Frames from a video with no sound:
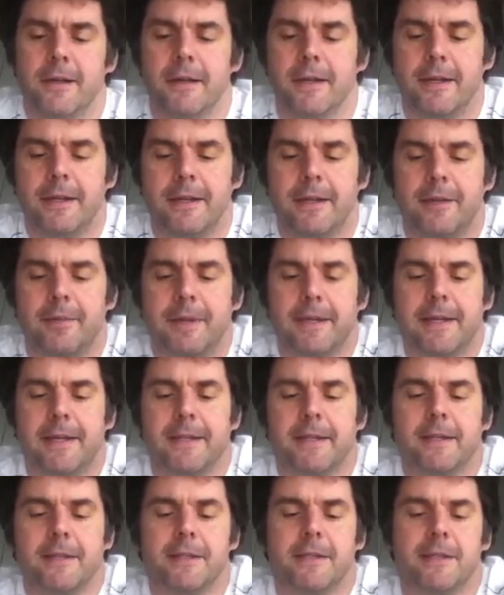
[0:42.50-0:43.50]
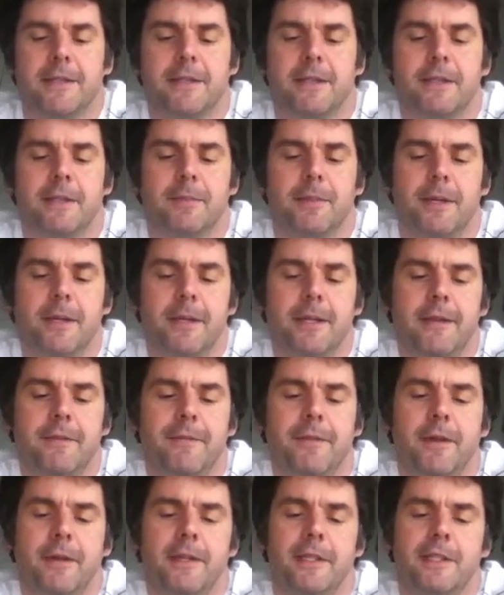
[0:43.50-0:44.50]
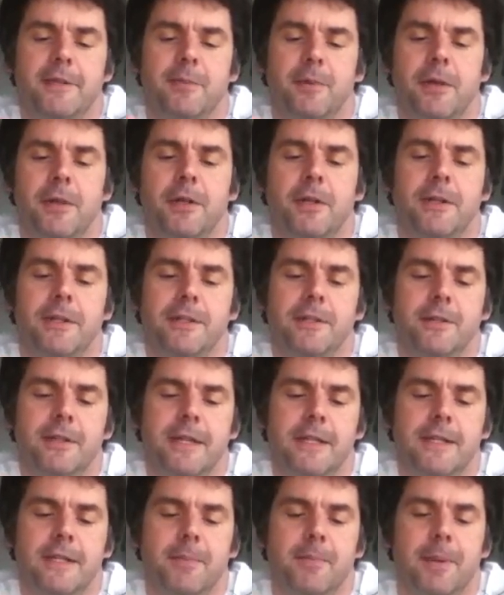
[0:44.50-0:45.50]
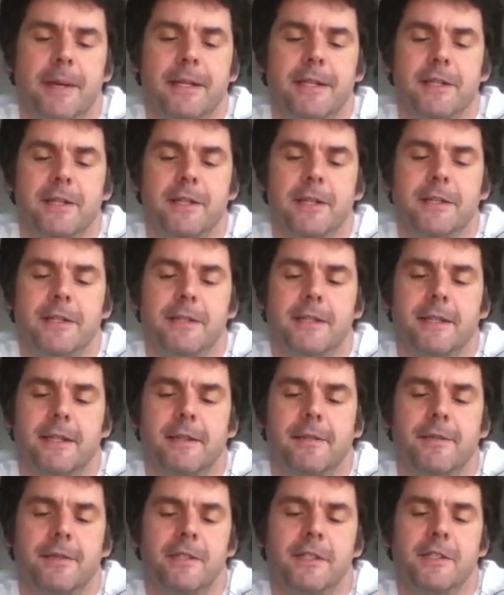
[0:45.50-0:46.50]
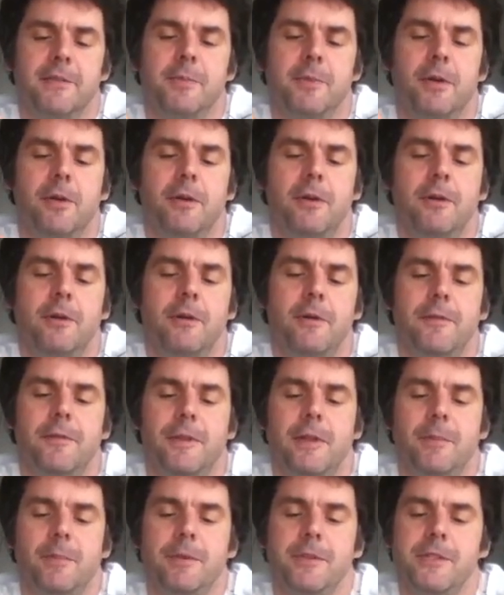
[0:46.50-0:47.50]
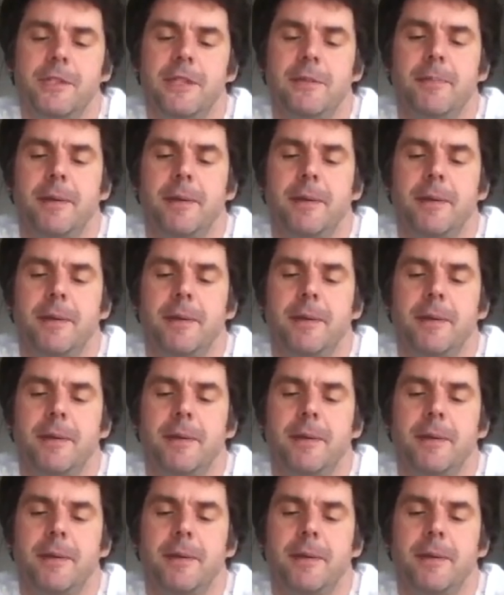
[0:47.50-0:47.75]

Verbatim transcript: And then you make the, the body fairly small, so that's the pentagon stuff. Small flippers in the